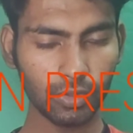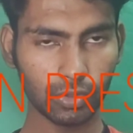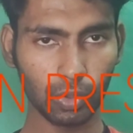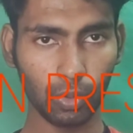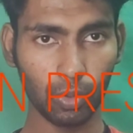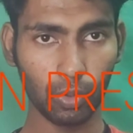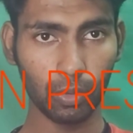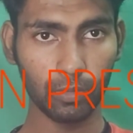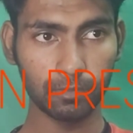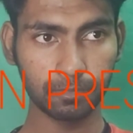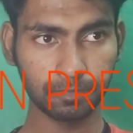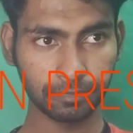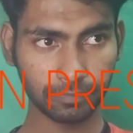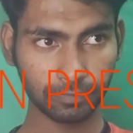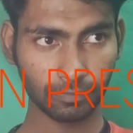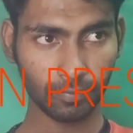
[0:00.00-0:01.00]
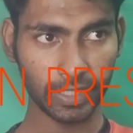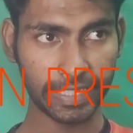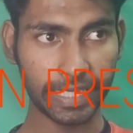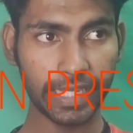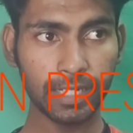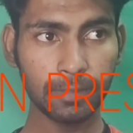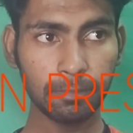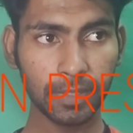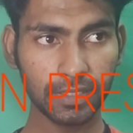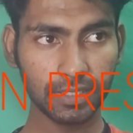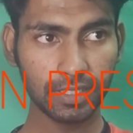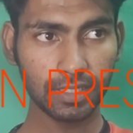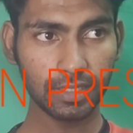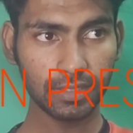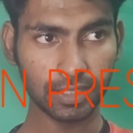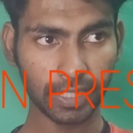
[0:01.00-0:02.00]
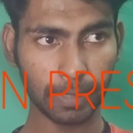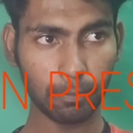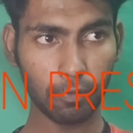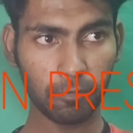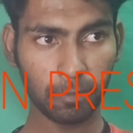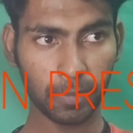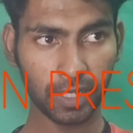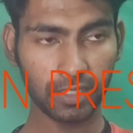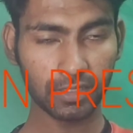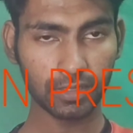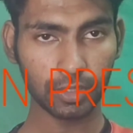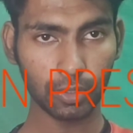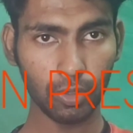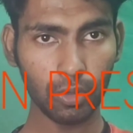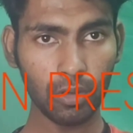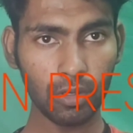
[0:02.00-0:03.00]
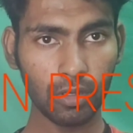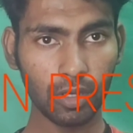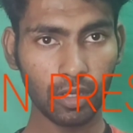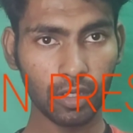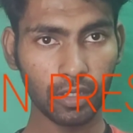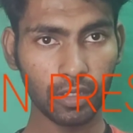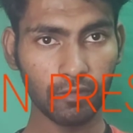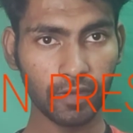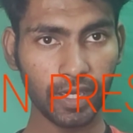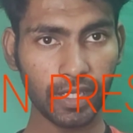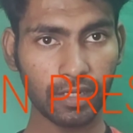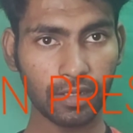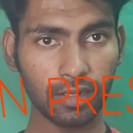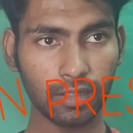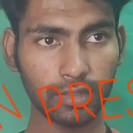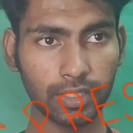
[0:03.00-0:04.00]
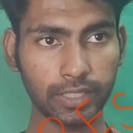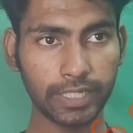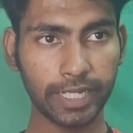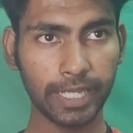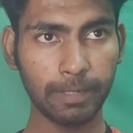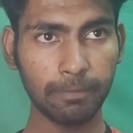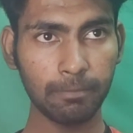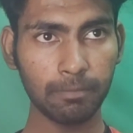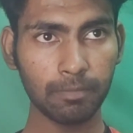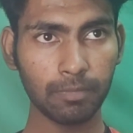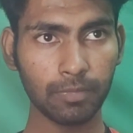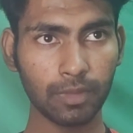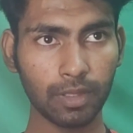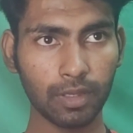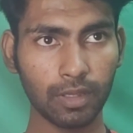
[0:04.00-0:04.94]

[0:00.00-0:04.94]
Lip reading: So gegen pressing is a type of press, where the team